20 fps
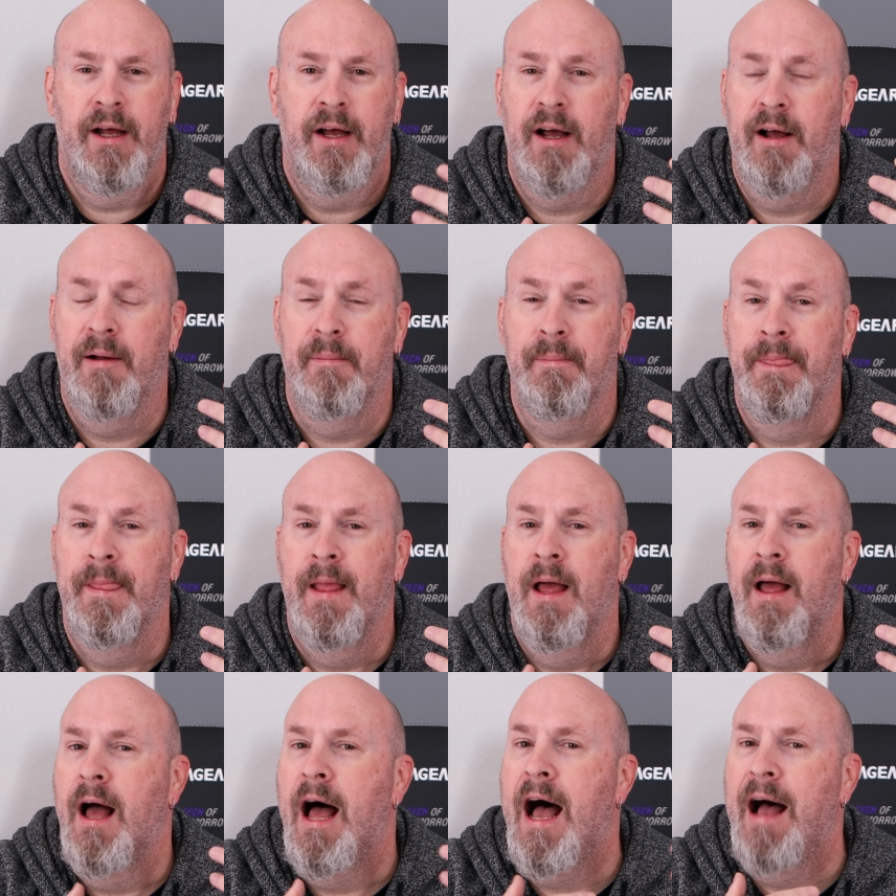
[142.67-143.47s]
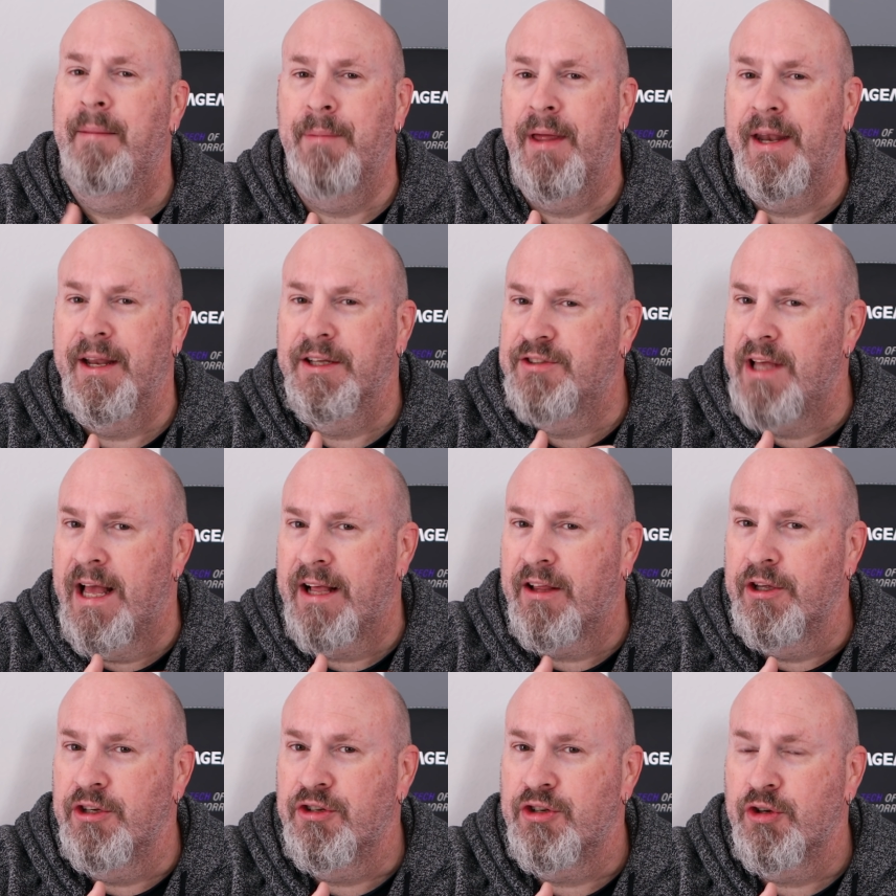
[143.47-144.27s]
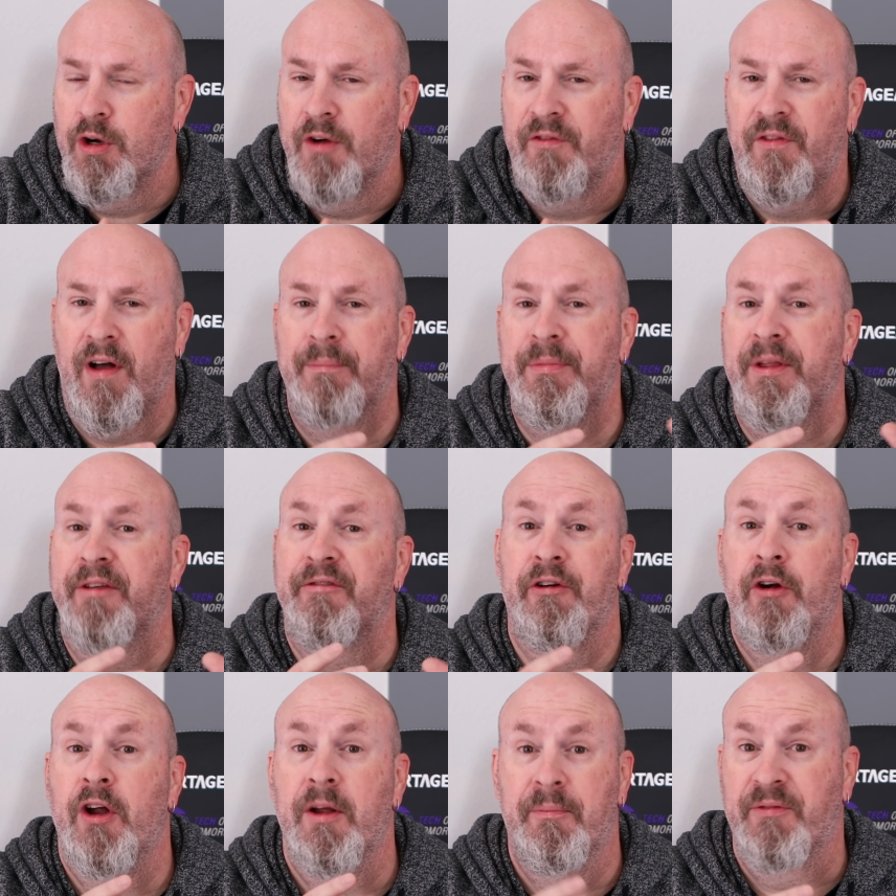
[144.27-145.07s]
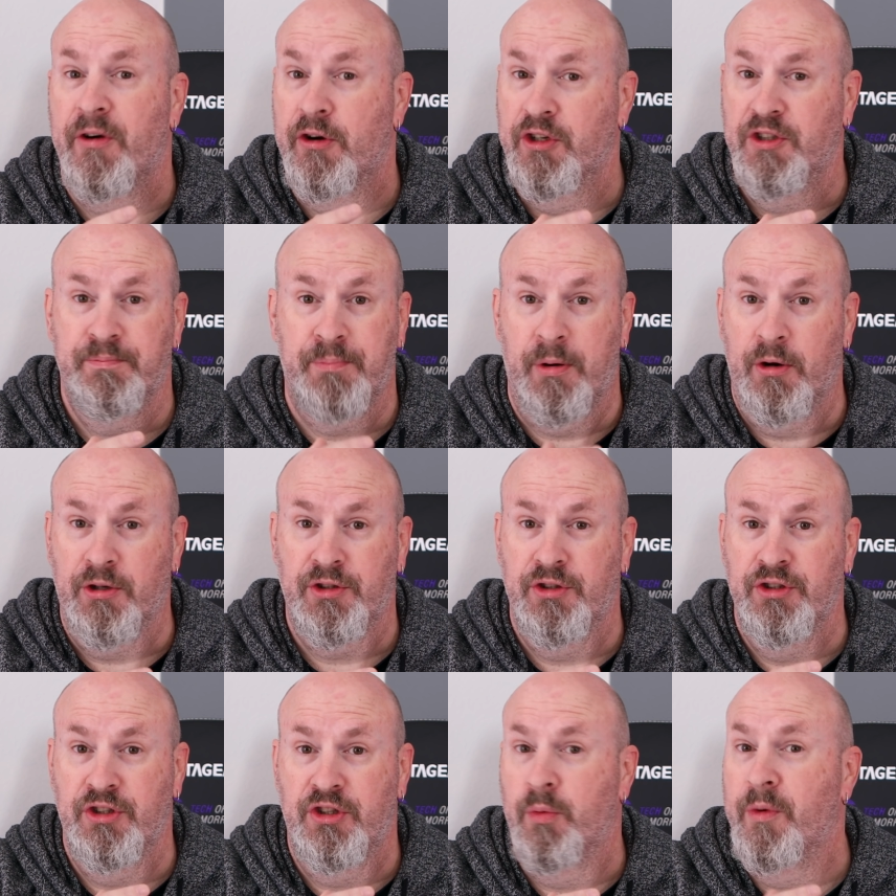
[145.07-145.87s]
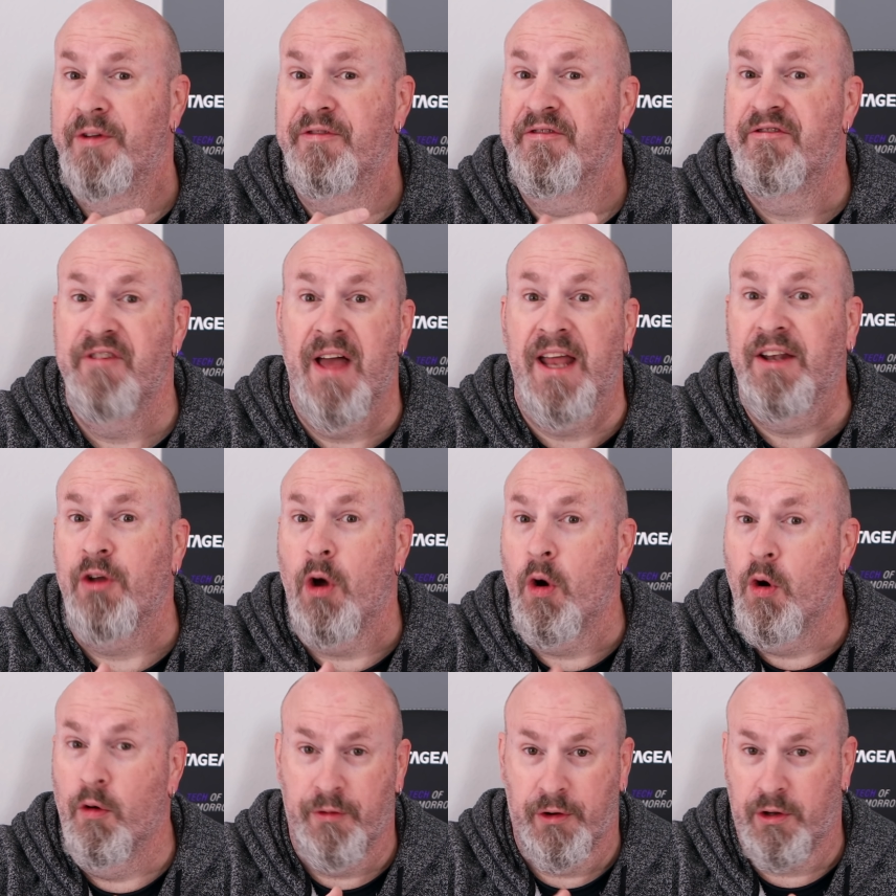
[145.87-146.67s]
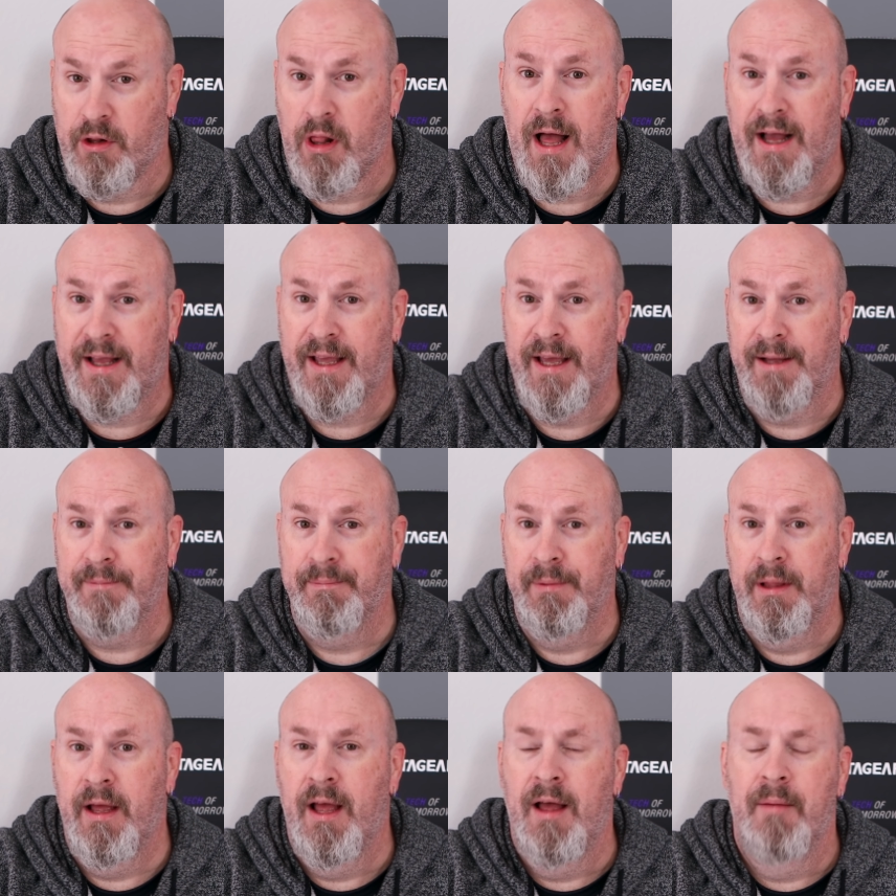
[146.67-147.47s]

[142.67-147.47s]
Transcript: Um, I'm not exactly sure if I'm the very first person to invent overclocking,